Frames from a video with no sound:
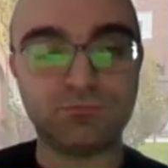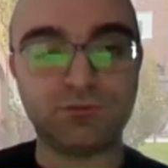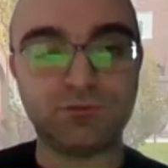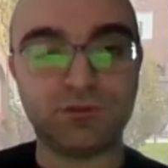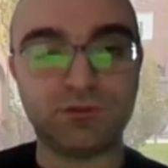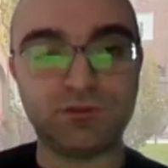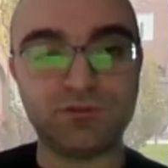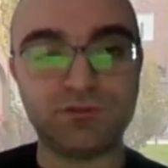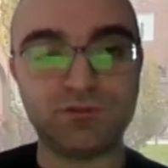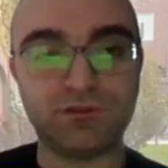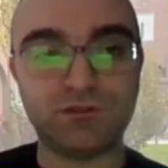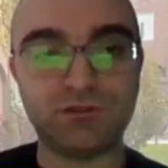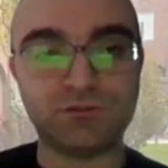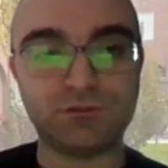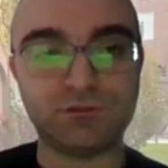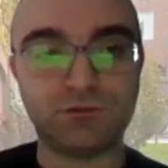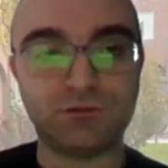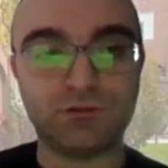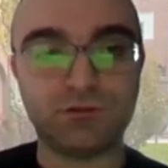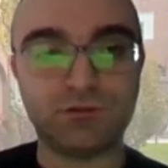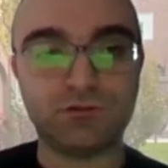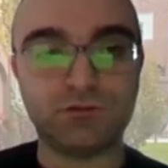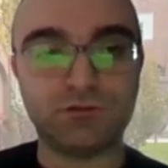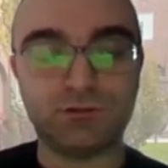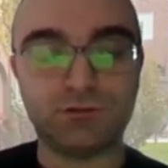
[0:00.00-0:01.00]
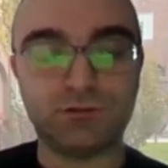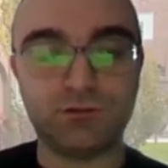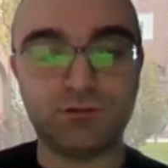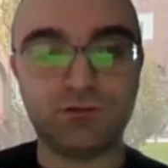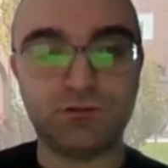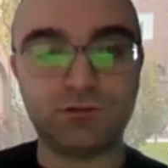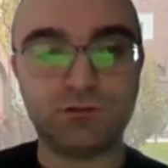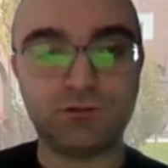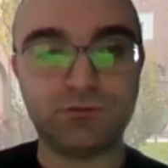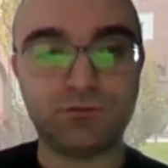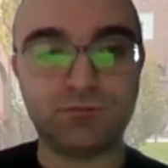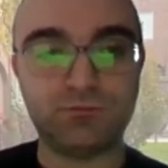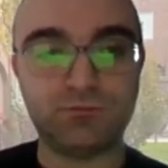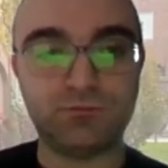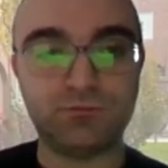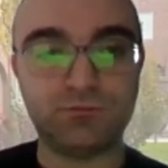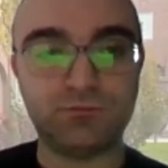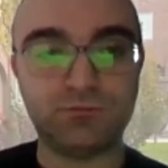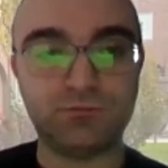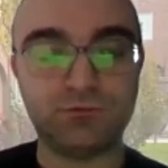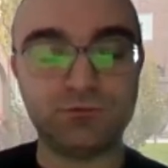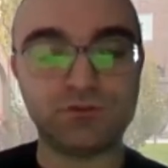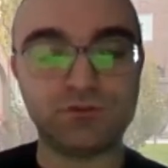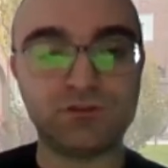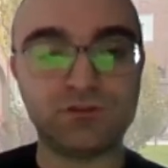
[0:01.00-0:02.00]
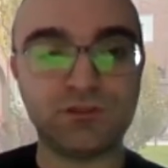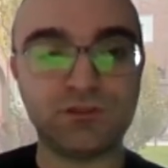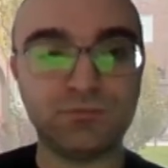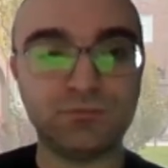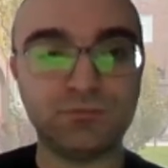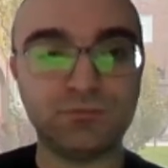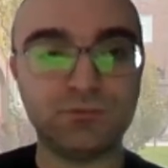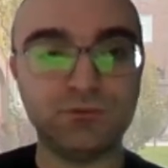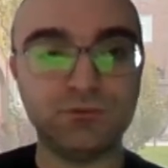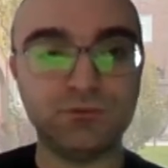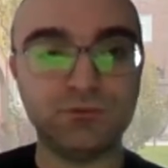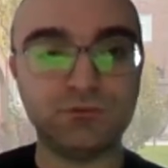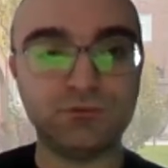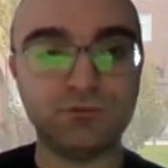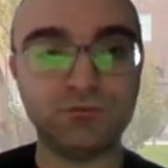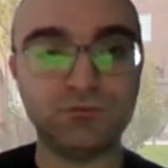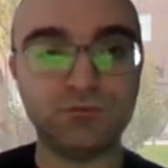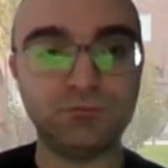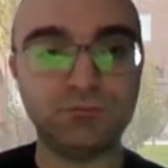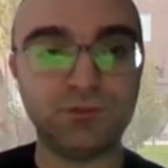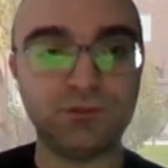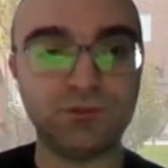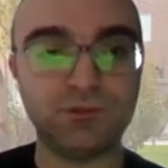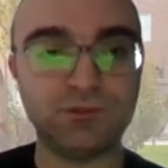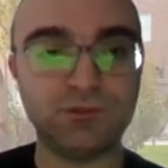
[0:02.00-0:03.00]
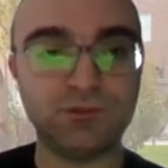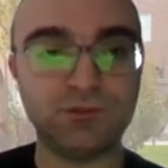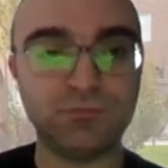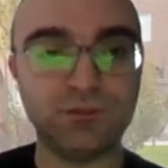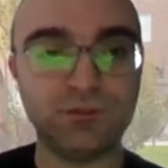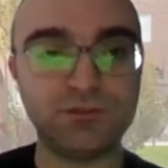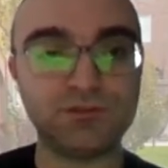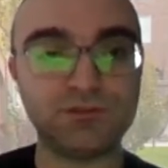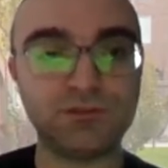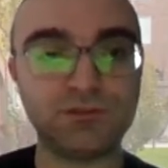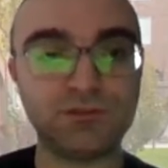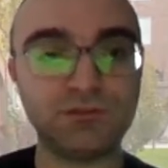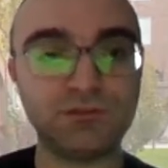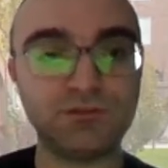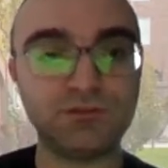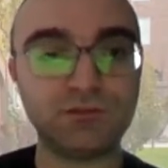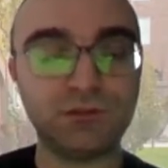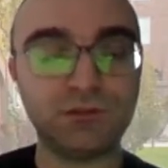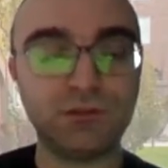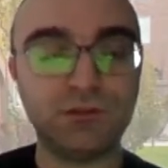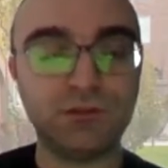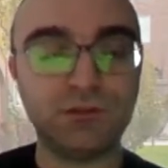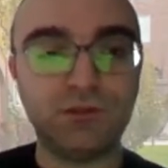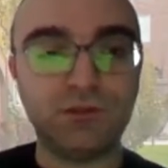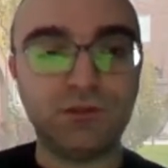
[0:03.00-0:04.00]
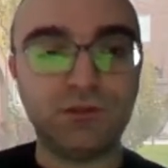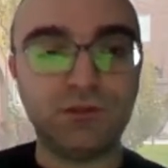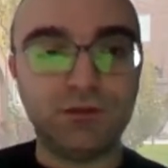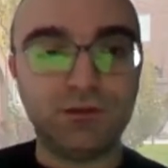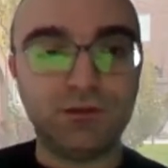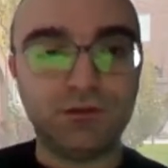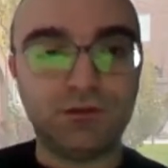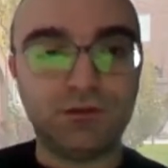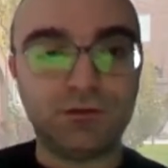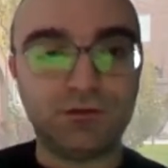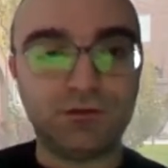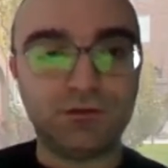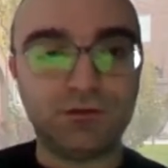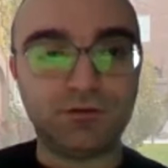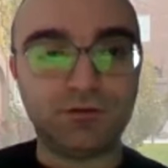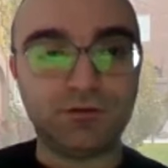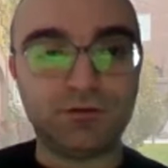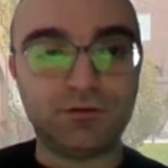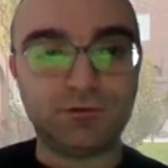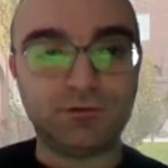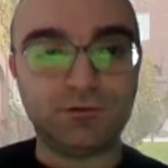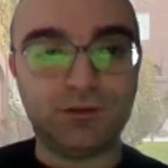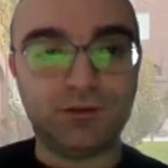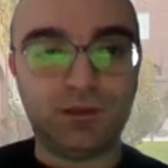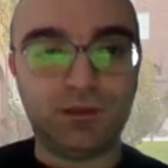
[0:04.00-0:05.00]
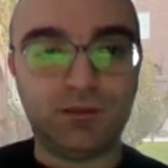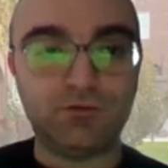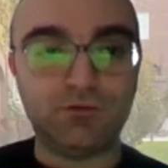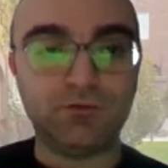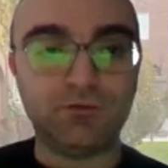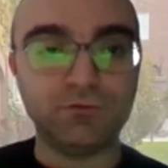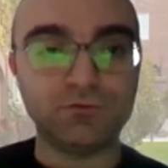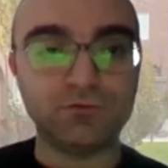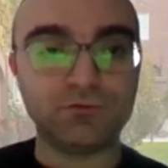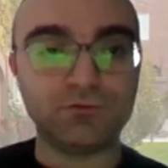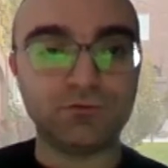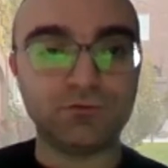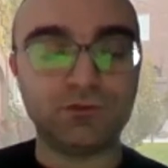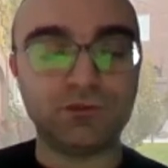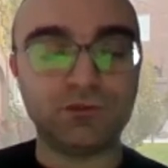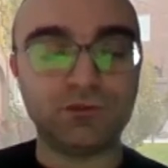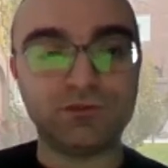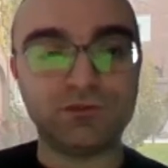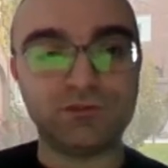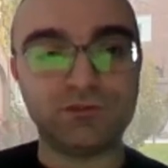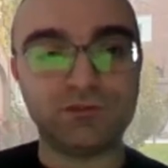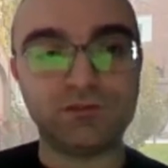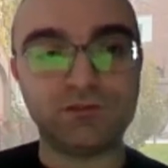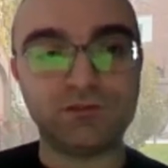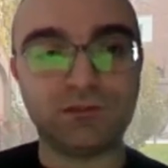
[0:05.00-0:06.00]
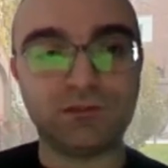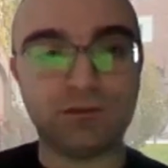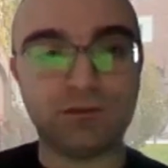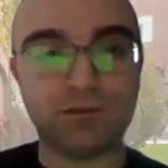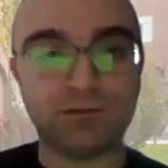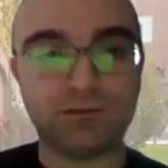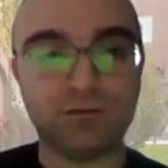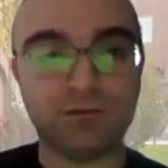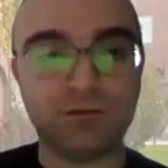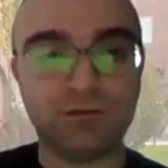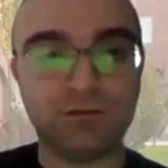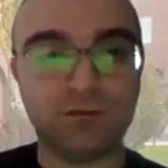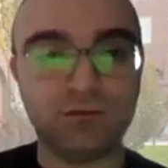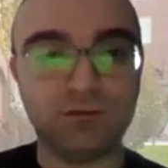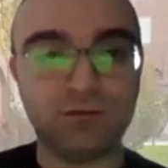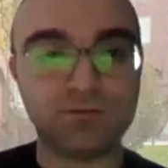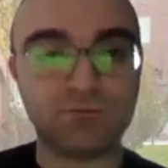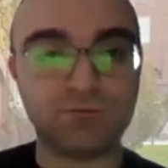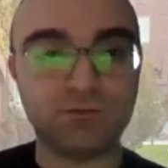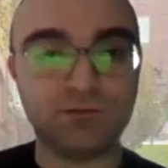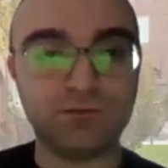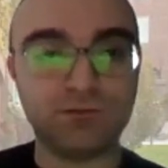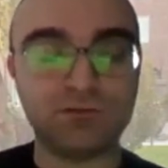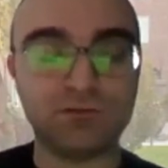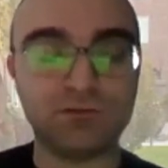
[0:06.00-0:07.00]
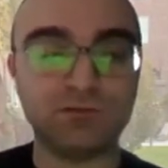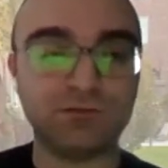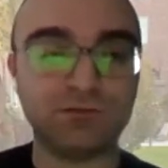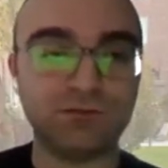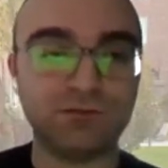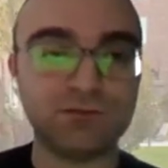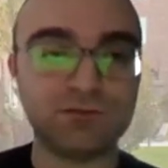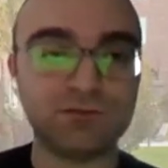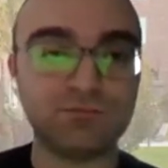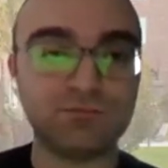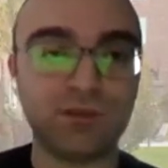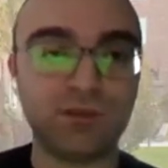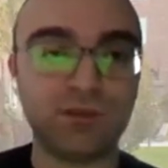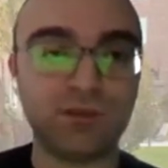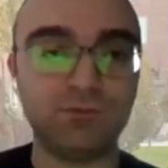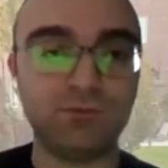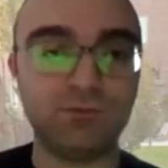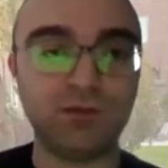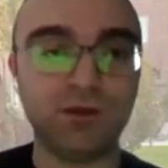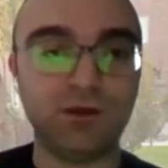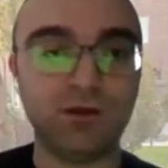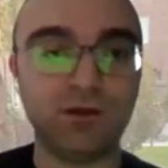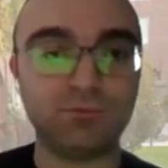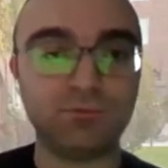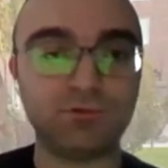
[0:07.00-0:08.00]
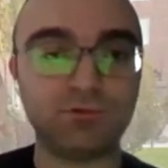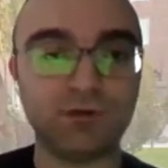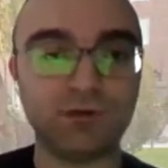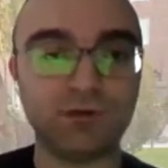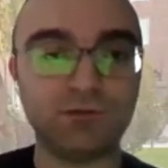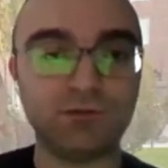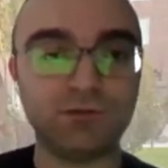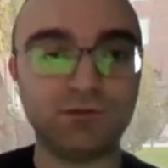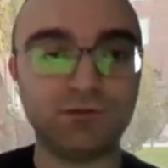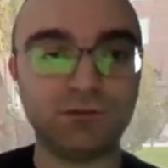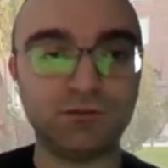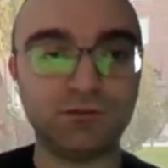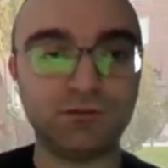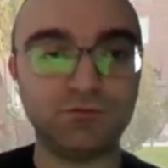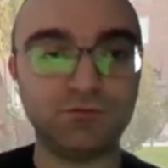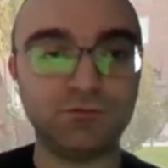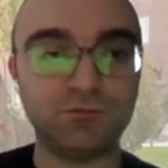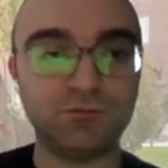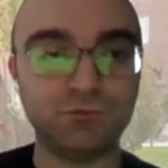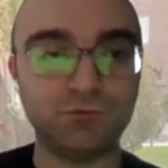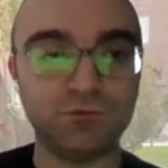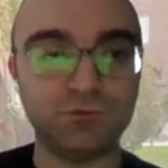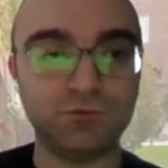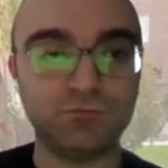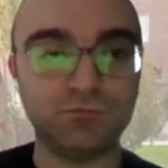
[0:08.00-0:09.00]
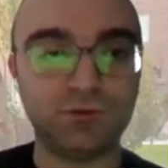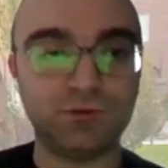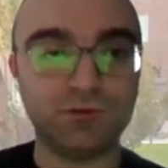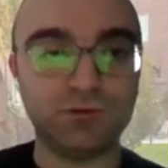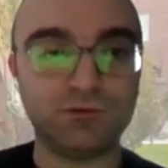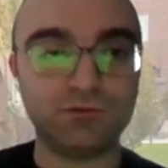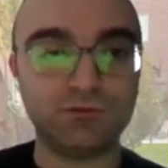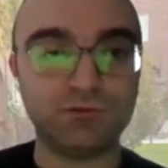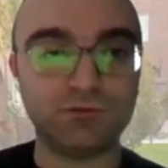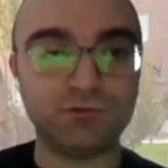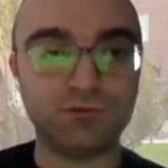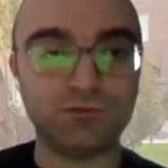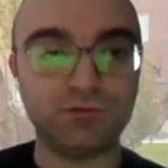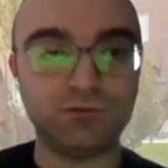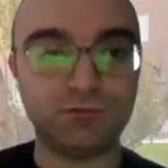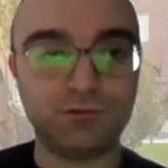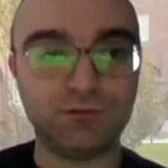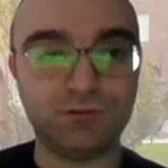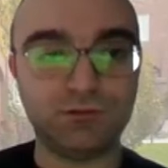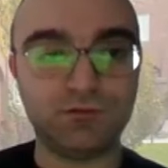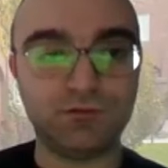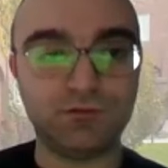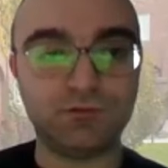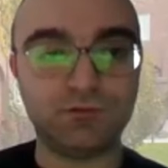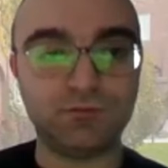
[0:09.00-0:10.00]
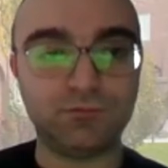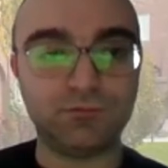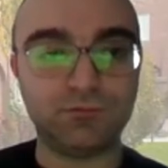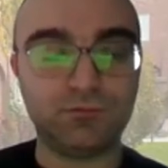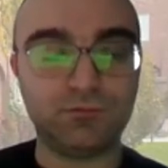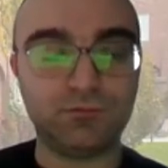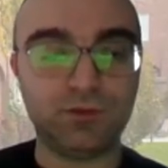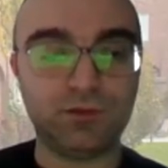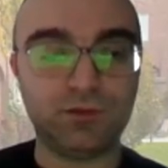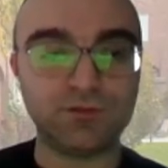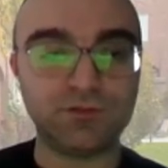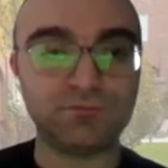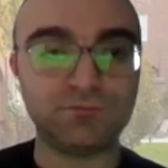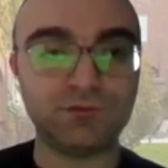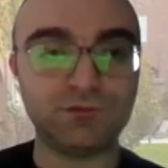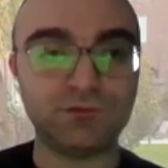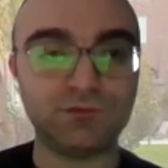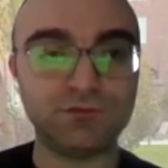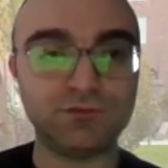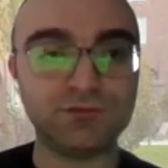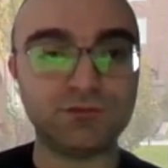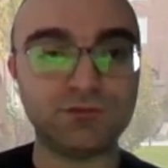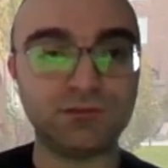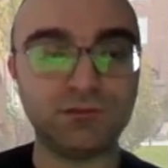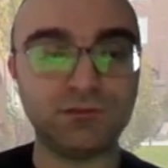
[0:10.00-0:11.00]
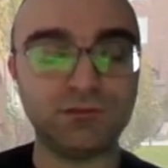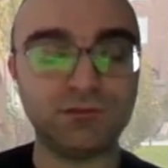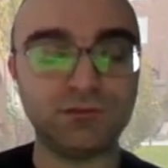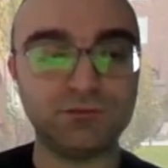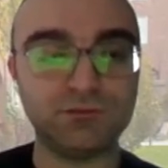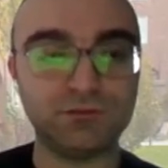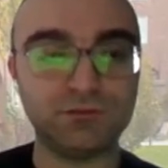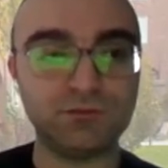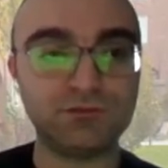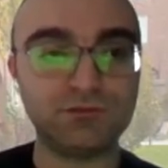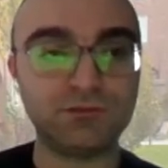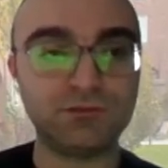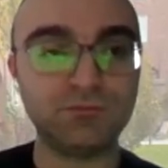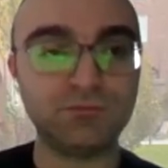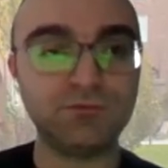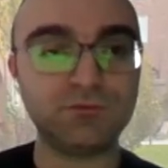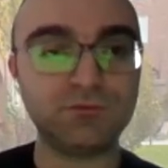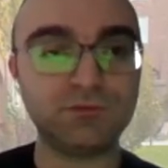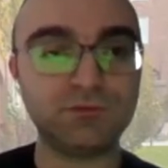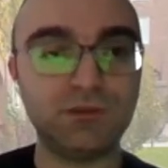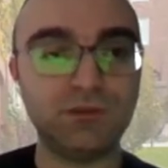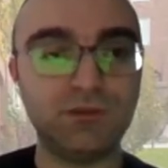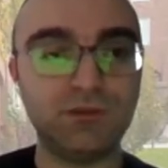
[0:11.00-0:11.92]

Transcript: projects are uh, foreseeable to be commissioned. Uh, and also the existing HVDC links may be upgraded into multi-vendor uh, HVDC systems.